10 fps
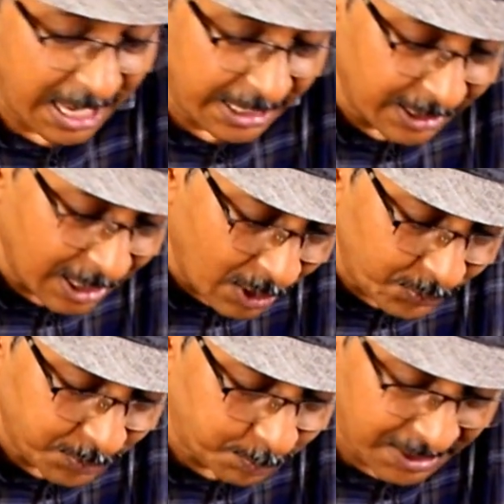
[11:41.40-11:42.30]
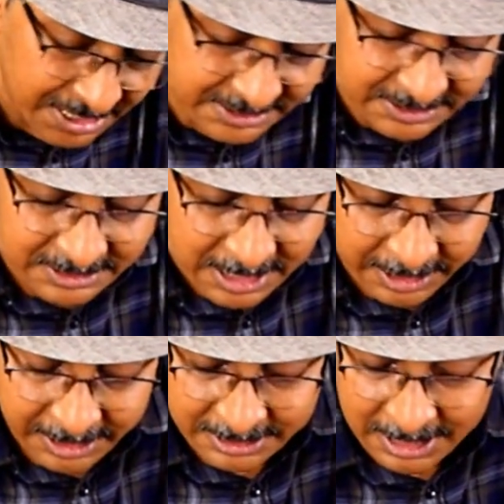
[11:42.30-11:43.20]
and now you place the
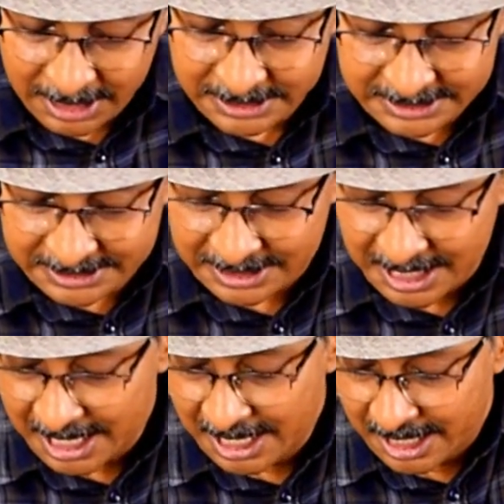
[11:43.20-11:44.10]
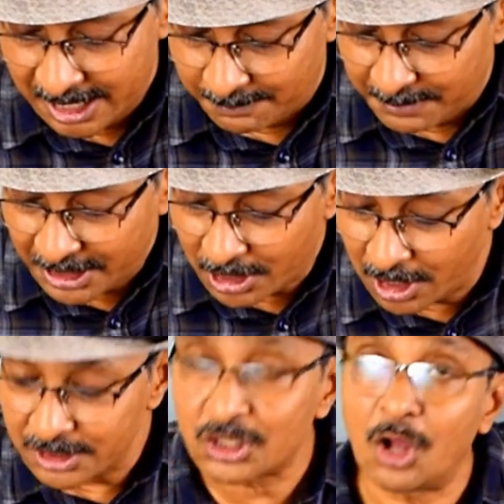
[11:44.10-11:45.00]
target cards.
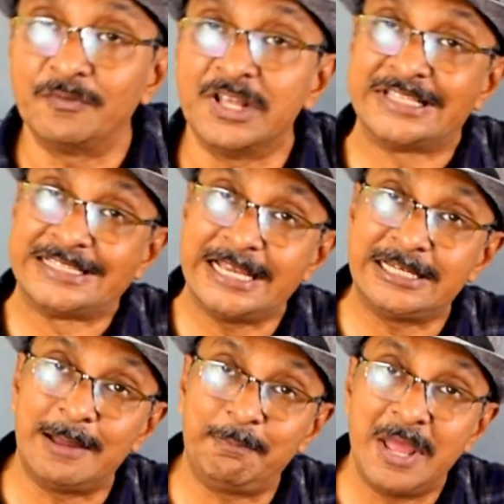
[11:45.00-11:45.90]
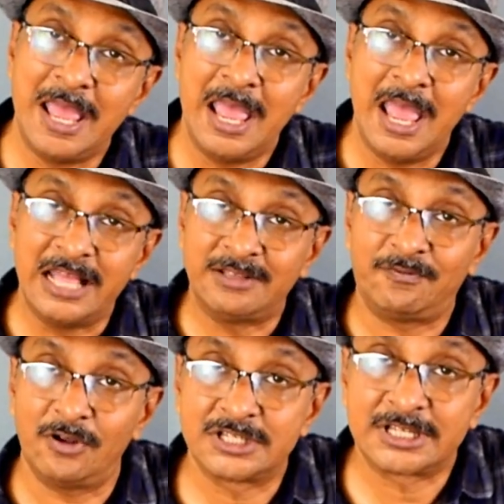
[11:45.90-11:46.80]
Because of the setup and the
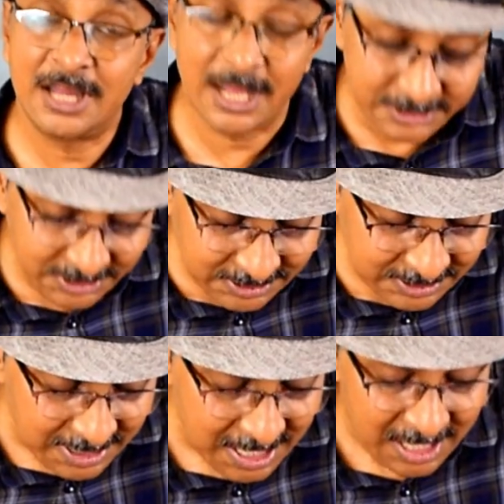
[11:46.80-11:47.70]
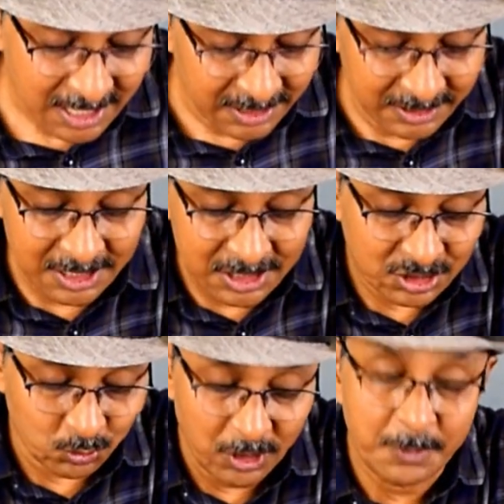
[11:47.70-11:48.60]
false cuts, these
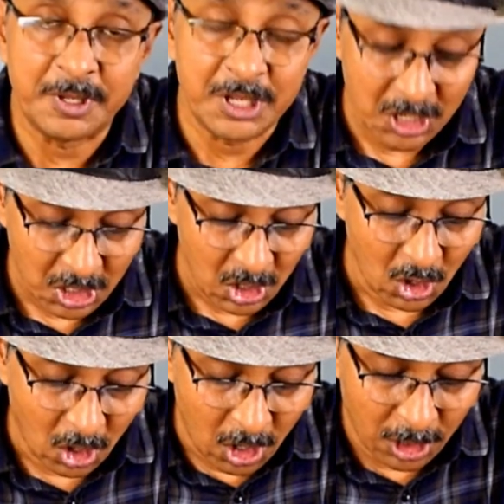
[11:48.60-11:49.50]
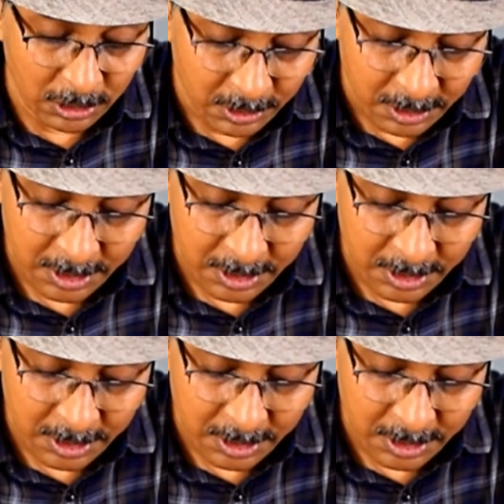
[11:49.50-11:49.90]
will be all